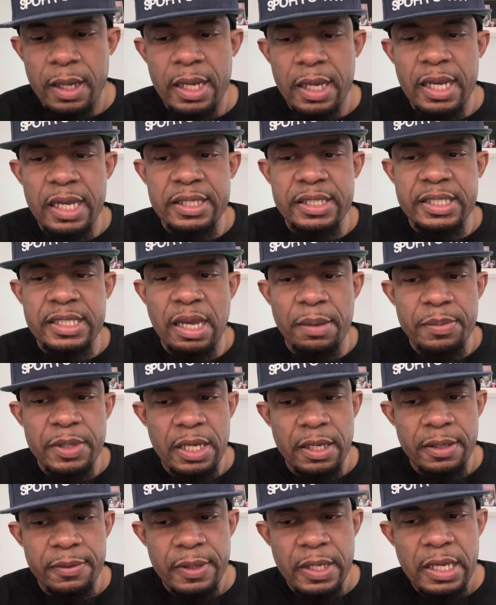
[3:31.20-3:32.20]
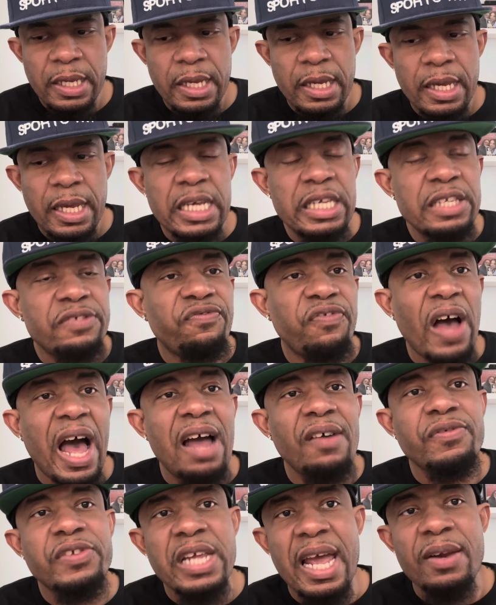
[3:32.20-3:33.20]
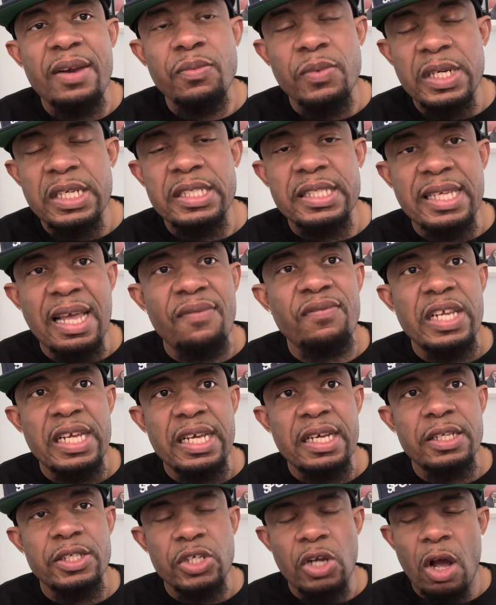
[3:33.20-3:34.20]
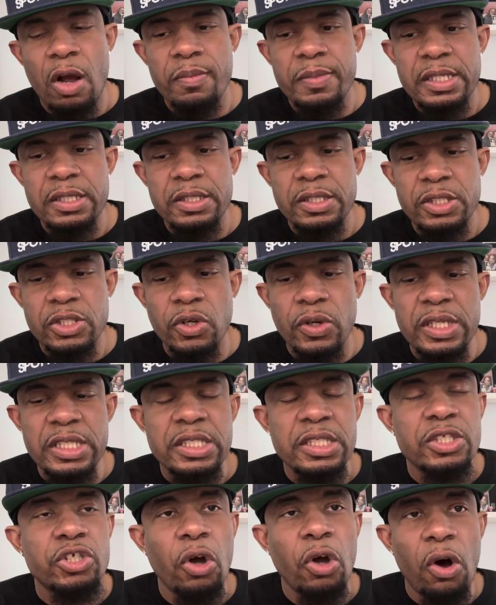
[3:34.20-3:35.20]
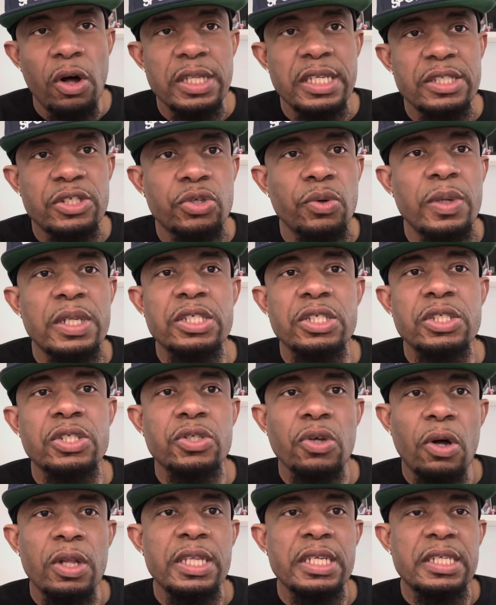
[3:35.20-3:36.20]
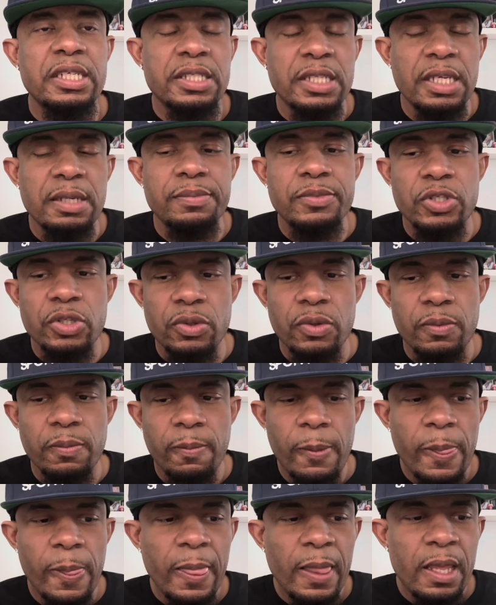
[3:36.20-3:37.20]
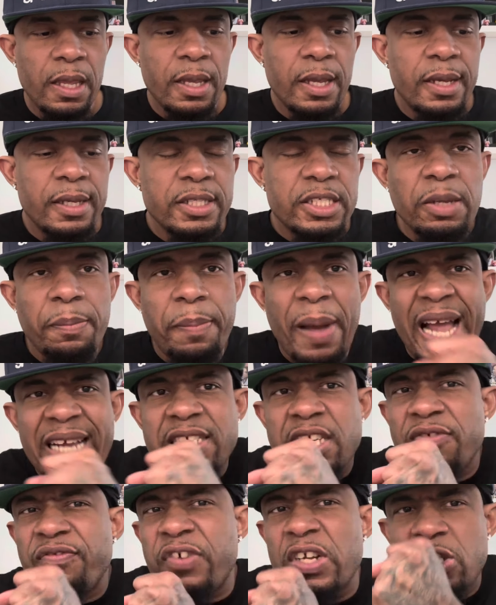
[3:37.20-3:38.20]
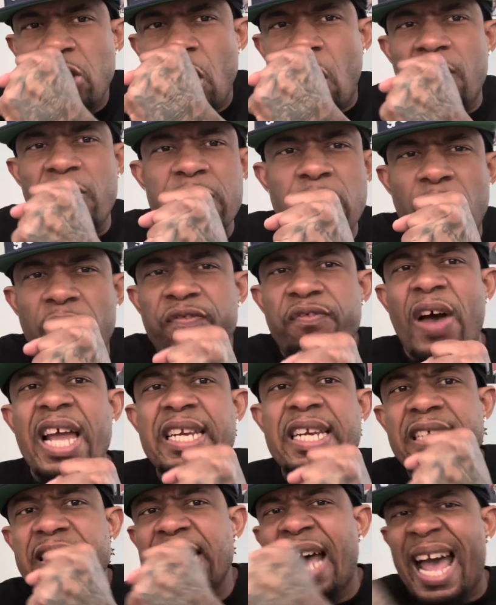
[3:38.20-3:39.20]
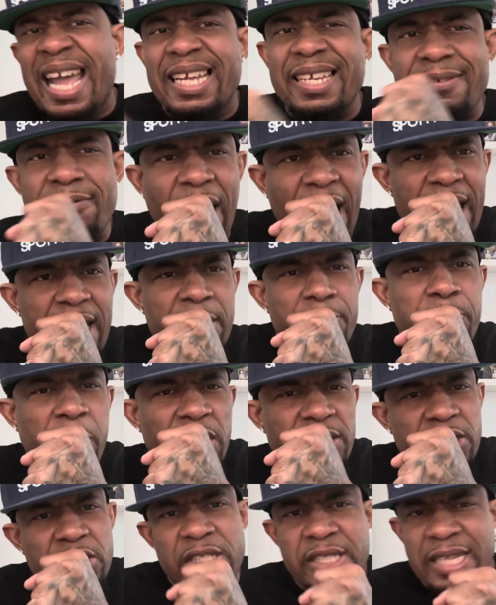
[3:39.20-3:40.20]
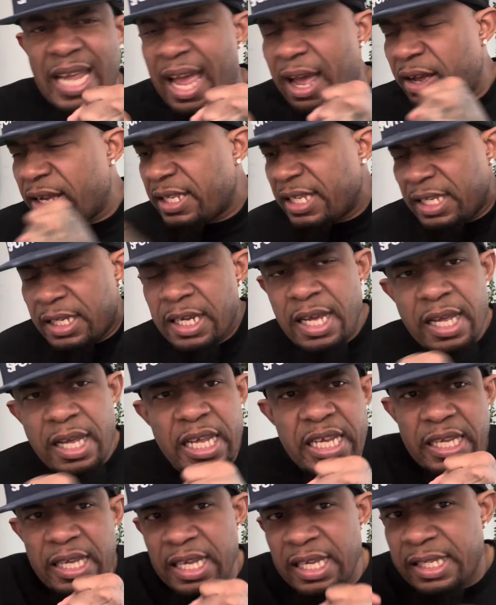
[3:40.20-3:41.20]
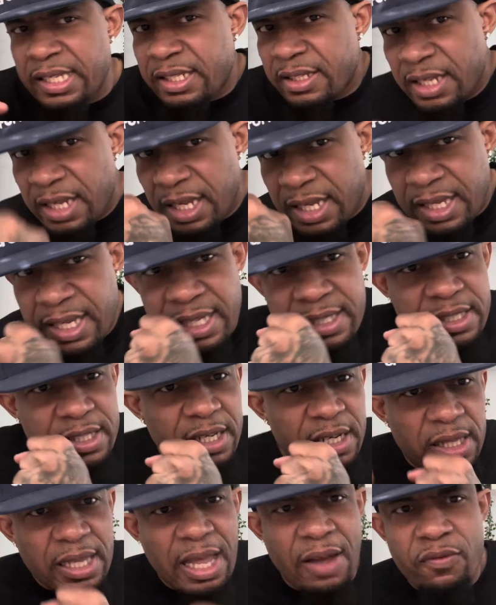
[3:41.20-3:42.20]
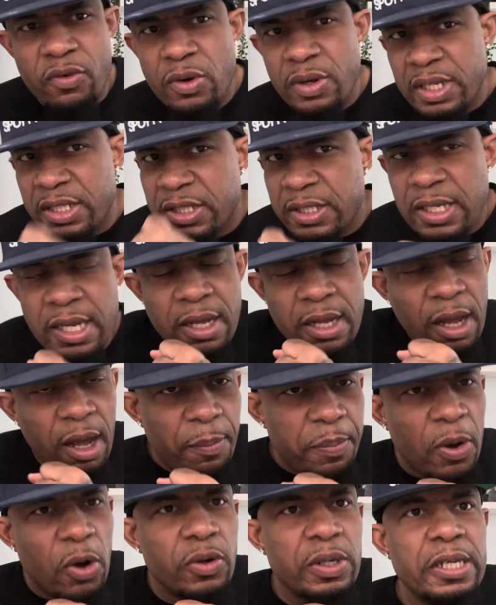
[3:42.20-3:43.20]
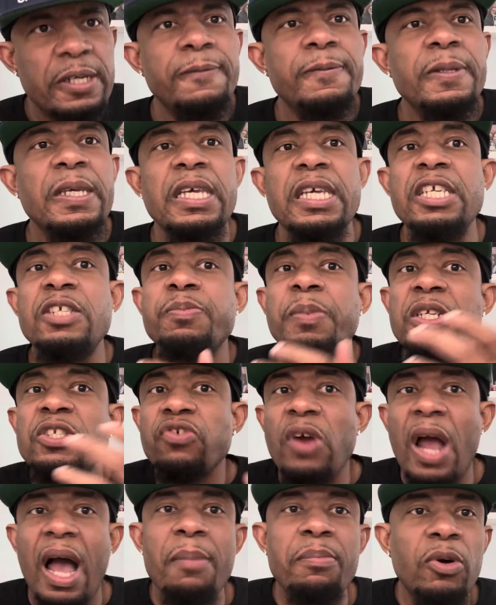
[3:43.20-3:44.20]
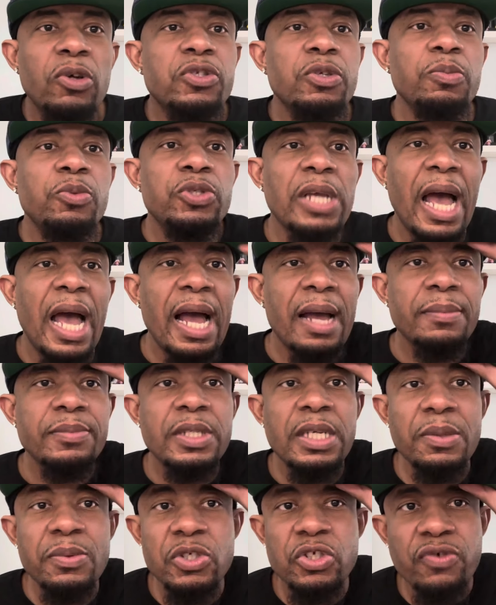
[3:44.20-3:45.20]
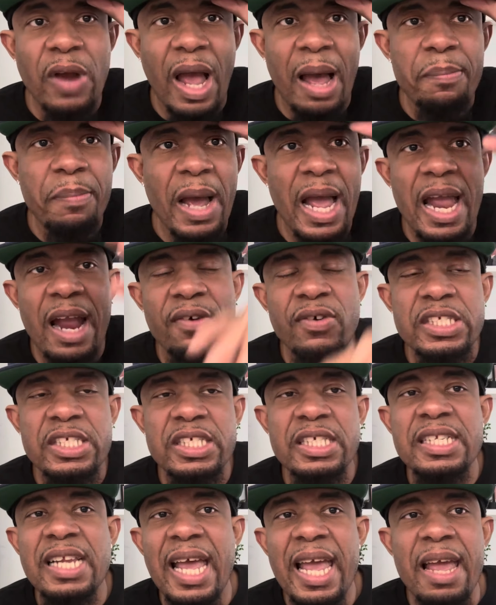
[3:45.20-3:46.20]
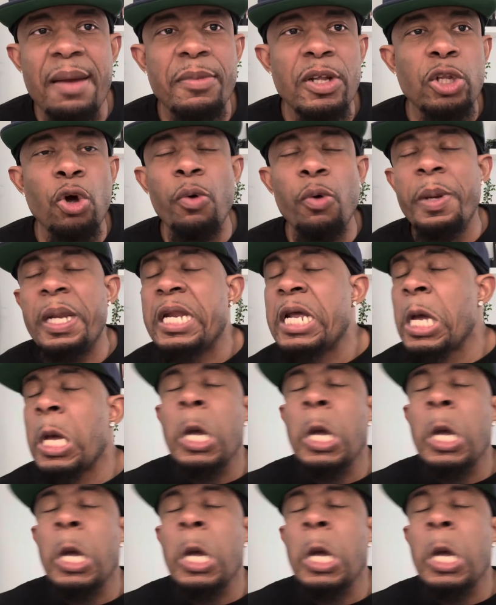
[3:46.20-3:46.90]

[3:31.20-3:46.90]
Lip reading: is similar. He's 5'10" with a 70-inch arm reach. So he's taller, 2 inches taller than Tszyu. Sebastian Fundora don't fight his height, right? He punches down. He gets to the level of his opponent. He's been dropped multiple times. He was dropped by Erickson the Hammer Lubin.